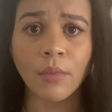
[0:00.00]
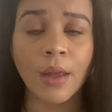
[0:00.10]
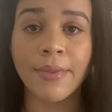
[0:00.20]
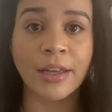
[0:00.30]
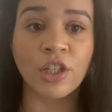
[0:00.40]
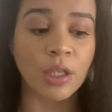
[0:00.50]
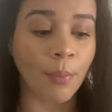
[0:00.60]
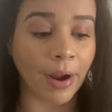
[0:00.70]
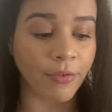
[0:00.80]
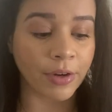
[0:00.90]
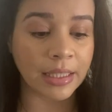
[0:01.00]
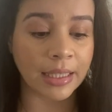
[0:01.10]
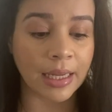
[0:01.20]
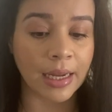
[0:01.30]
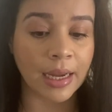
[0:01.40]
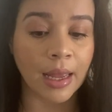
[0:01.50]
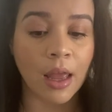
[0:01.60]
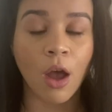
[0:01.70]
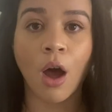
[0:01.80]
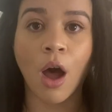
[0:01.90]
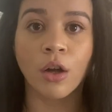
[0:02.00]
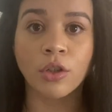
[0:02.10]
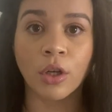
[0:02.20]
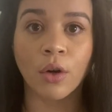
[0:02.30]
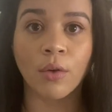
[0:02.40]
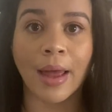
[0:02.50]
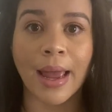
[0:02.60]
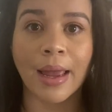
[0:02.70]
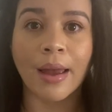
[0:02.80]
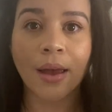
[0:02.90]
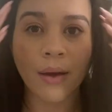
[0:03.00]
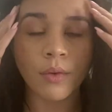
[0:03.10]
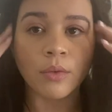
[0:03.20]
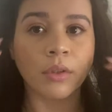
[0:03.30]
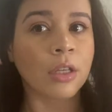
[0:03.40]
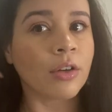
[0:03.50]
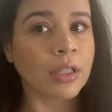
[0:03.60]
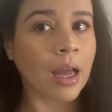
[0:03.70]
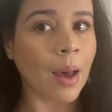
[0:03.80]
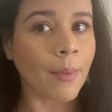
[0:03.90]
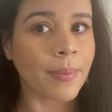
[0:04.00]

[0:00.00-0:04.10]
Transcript: that's just a preference thing. Also like there's a couple